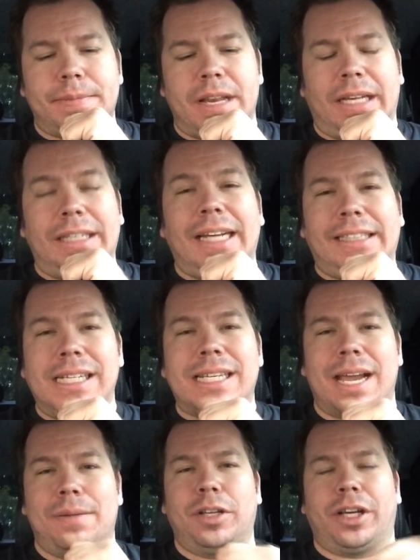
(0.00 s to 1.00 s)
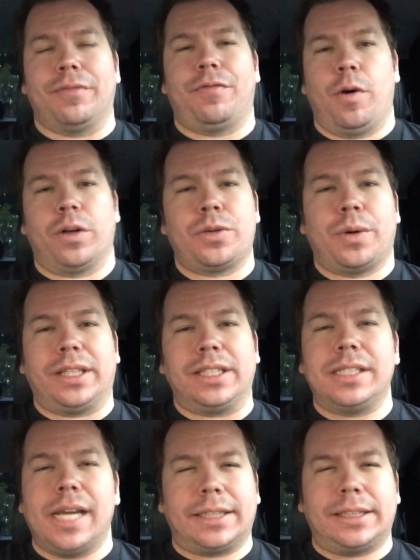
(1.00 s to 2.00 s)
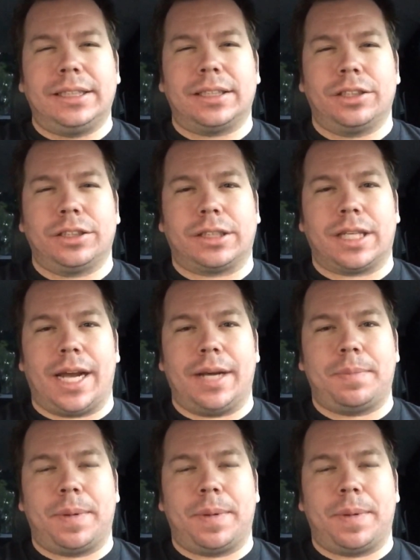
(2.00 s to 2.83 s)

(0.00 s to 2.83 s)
I'd like to say I'm looking forward to what this next season looks like,